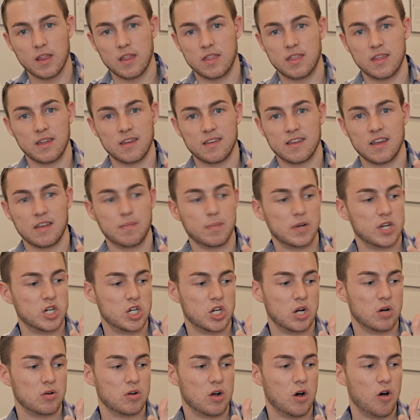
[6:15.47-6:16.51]
things that's been
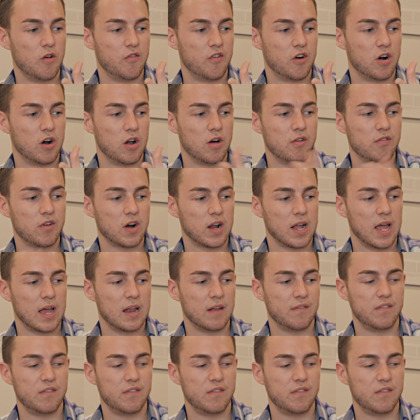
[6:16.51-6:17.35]
shown over and over again,